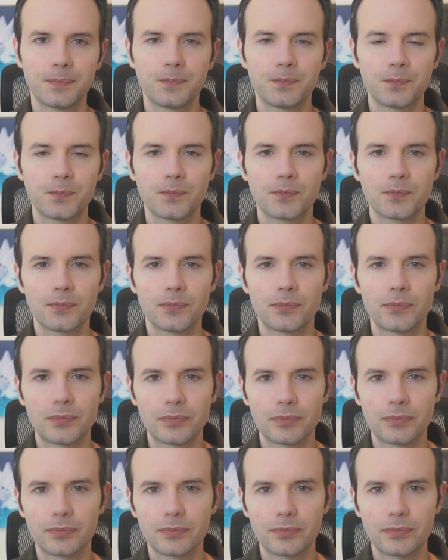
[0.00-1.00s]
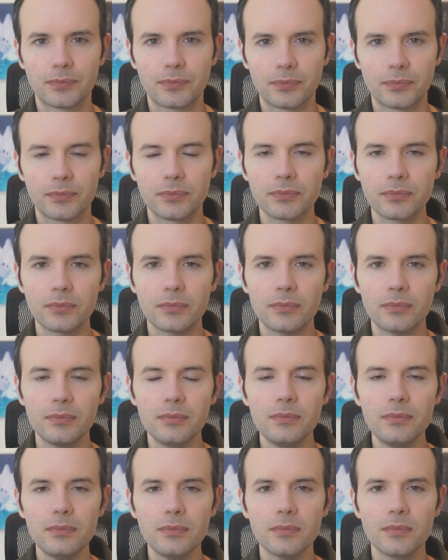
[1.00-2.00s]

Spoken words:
Nobody speaks.